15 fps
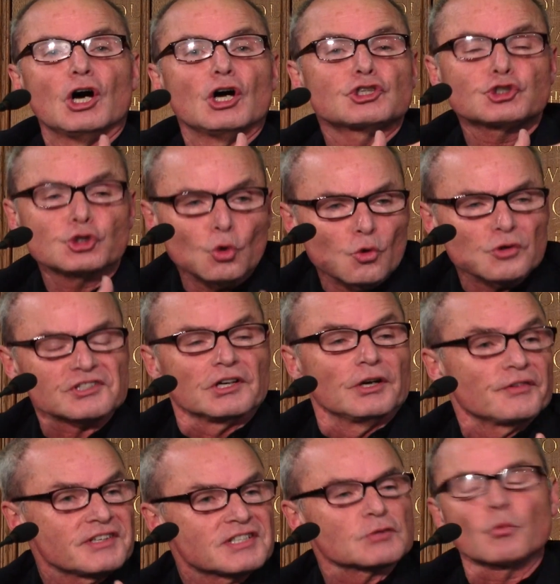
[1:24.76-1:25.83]
Chaucer
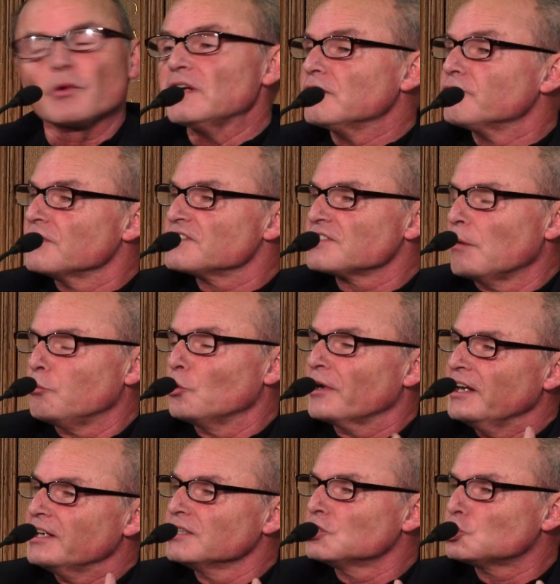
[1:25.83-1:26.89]
this week, for example,
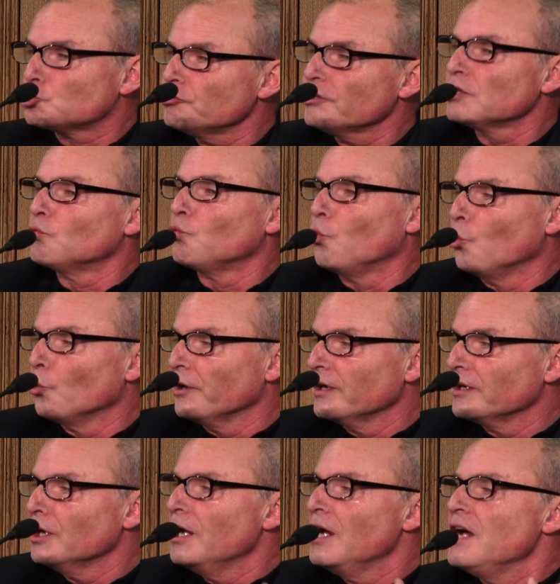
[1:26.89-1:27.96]
getting a trigger
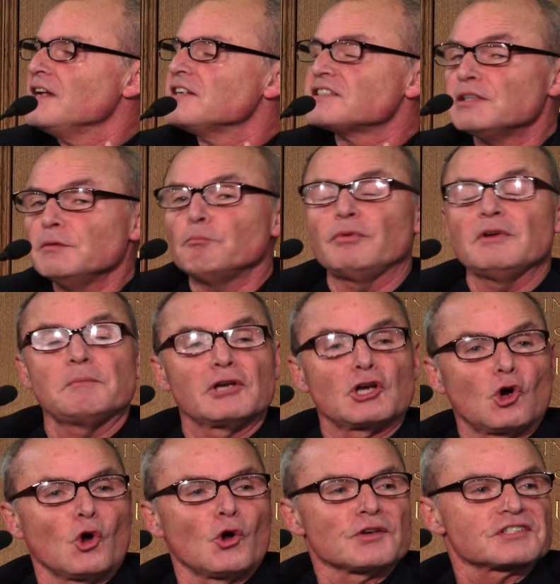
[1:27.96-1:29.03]
warning simply
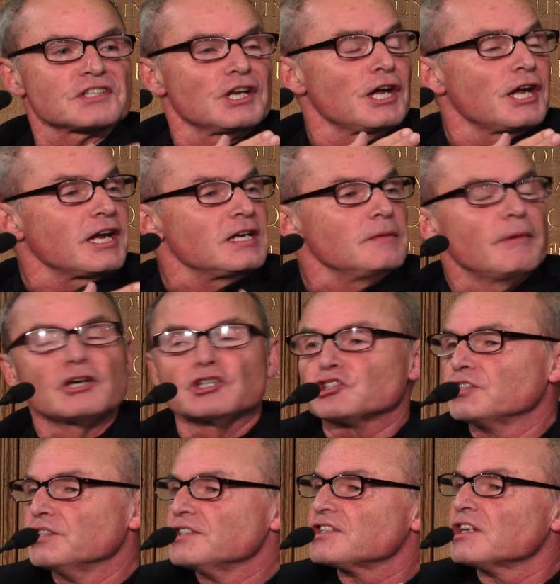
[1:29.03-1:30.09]
because he
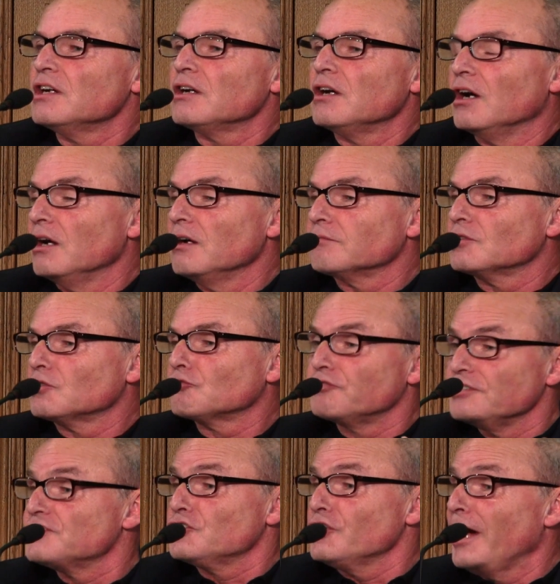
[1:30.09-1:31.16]
mentions
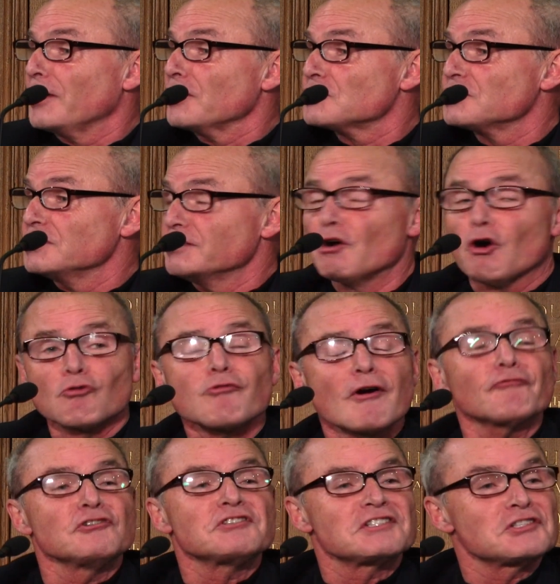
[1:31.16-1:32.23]
Christianity. There are
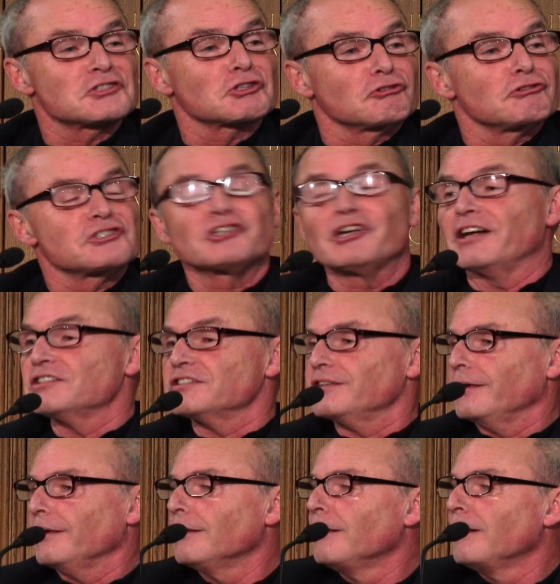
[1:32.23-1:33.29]
references to
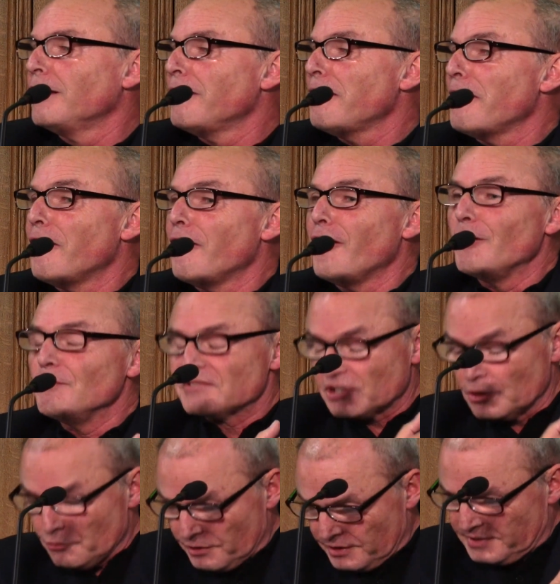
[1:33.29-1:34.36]
Christianity.
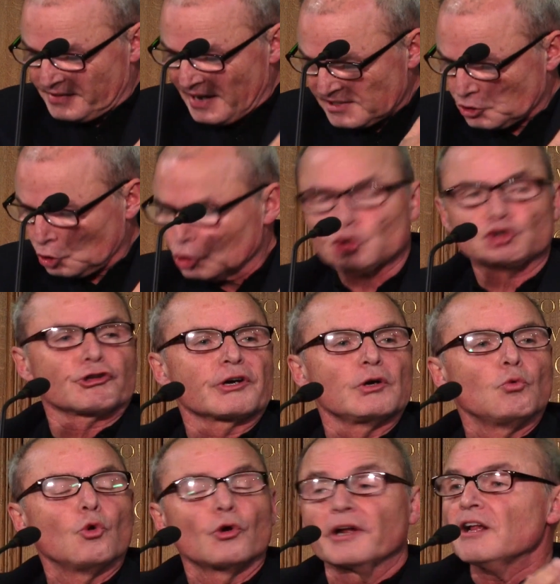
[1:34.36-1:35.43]
So that's got a trigger
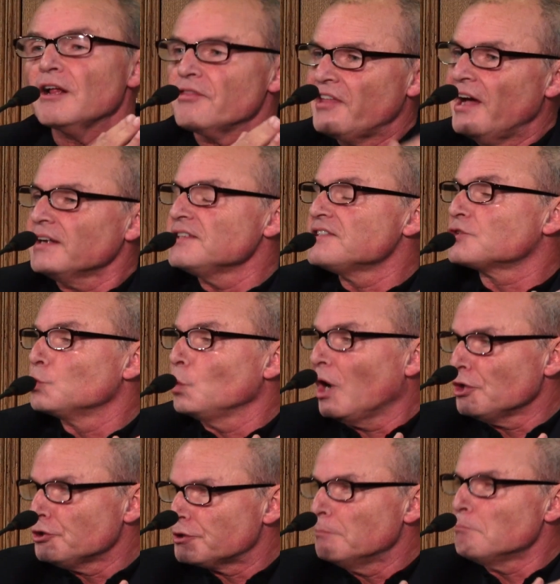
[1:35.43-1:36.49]
warning. That is to
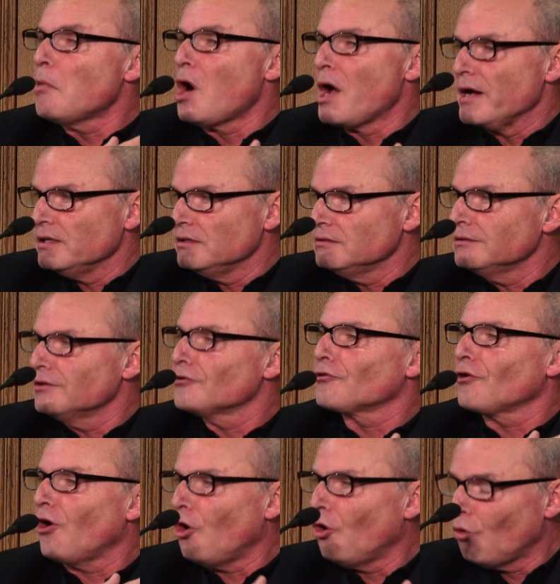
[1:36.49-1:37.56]
undermine the
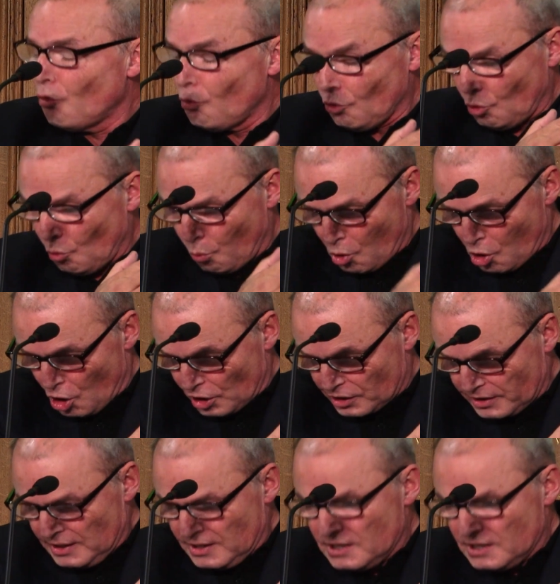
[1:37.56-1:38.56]
whole work.